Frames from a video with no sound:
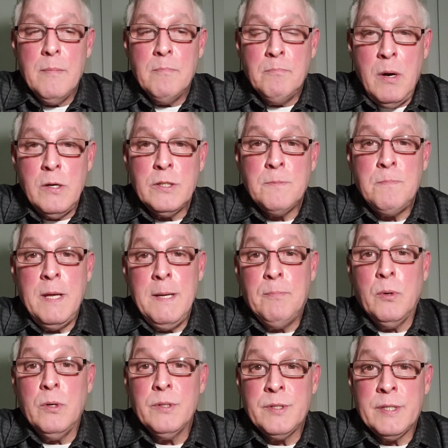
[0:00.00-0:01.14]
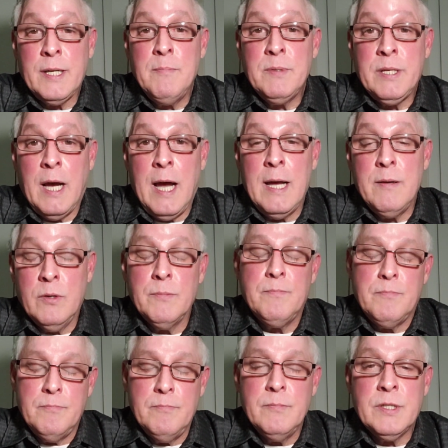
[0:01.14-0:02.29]
Most people sometimes or
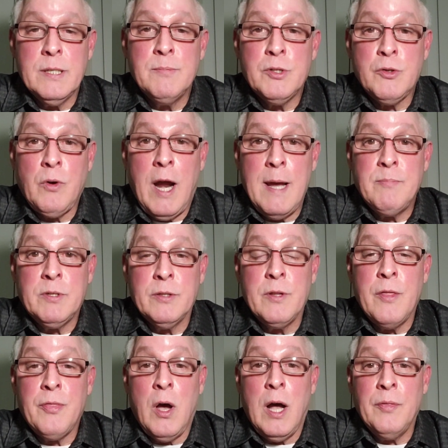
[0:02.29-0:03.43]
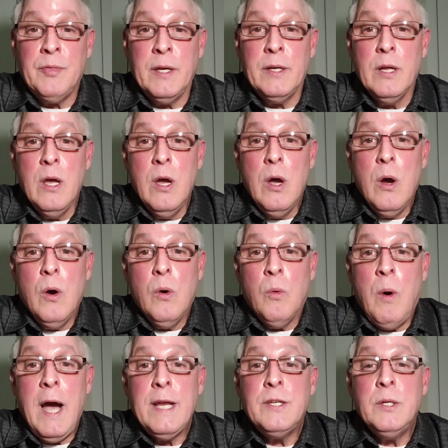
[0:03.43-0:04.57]
subscribe to the thought that
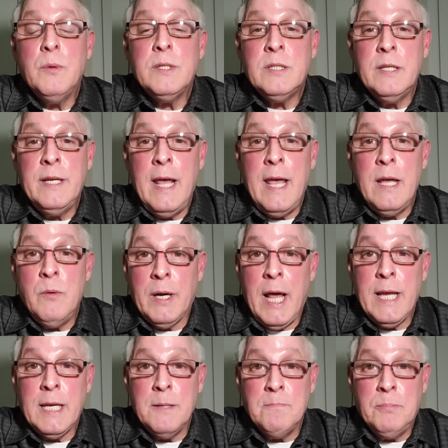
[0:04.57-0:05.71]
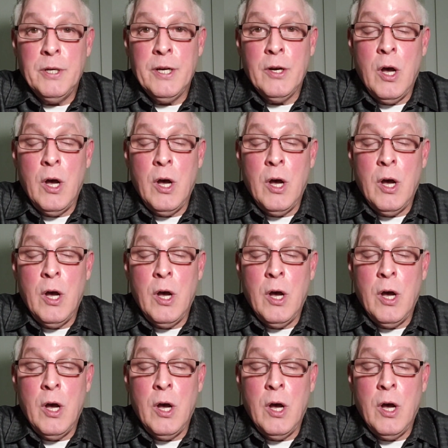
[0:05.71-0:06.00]
why do it today when I can put it